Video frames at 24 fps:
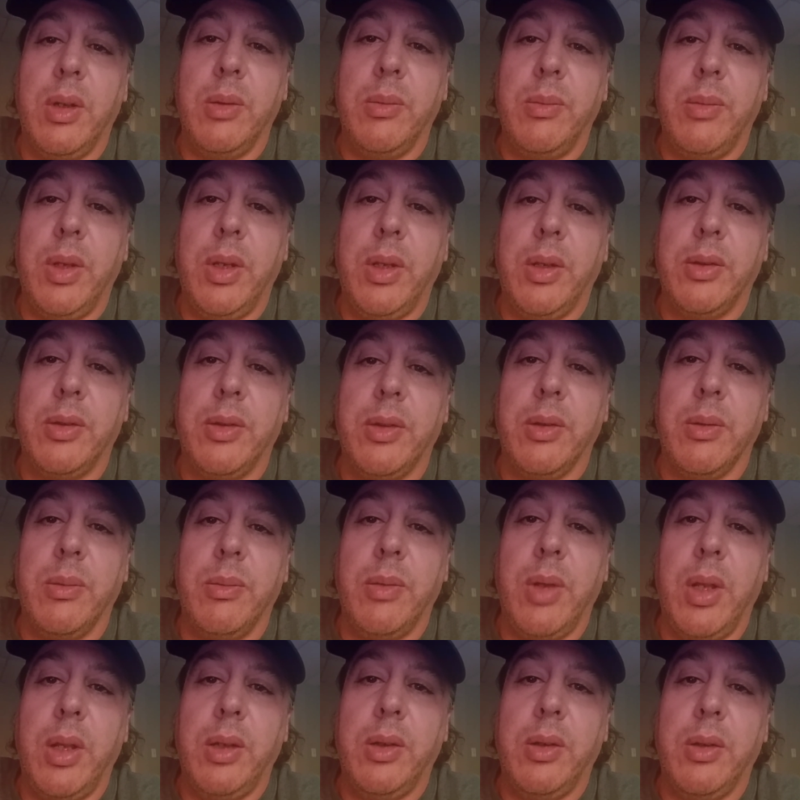because they'll
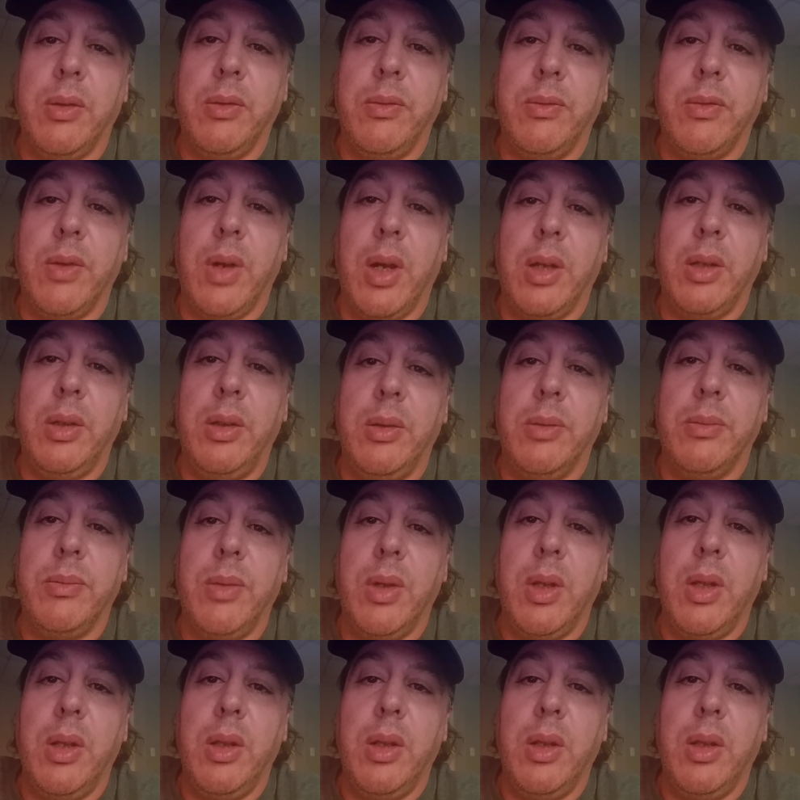make good volume.